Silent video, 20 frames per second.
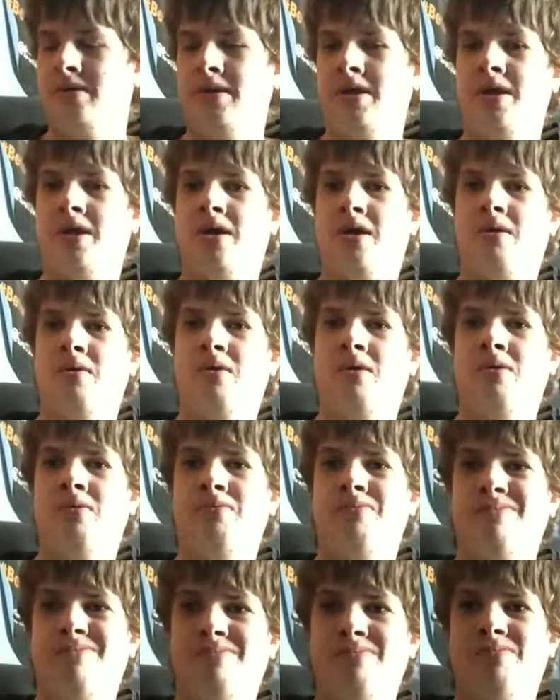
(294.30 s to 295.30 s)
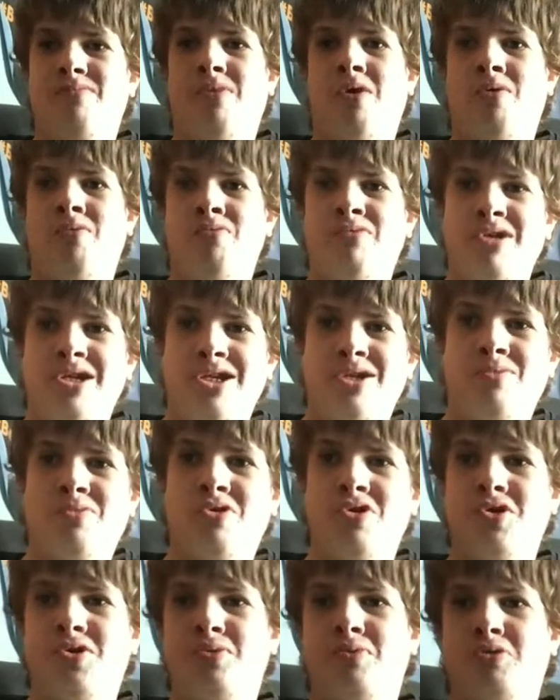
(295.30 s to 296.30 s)
You know, I, I really
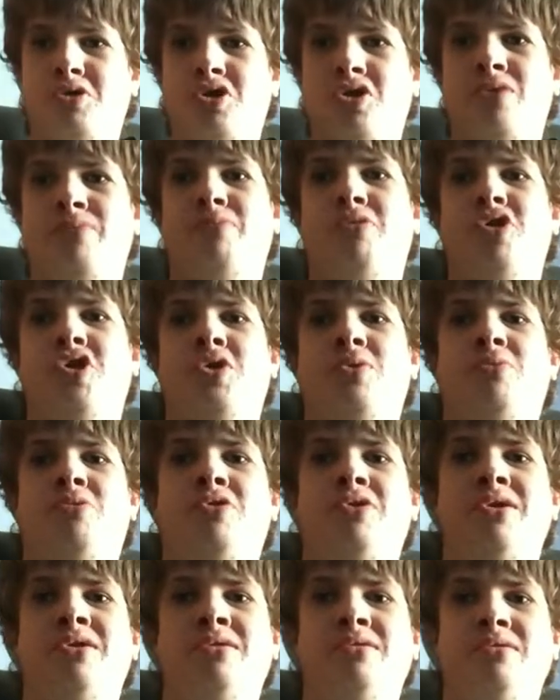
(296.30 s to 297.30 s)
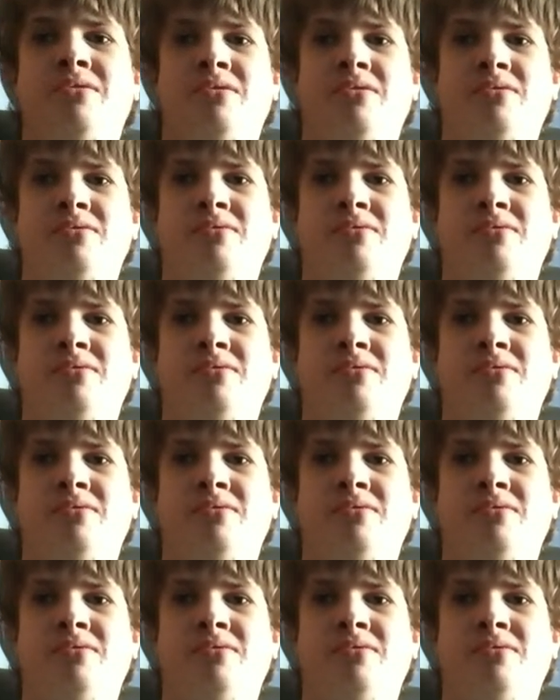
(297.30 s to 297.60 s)
was trying to push one.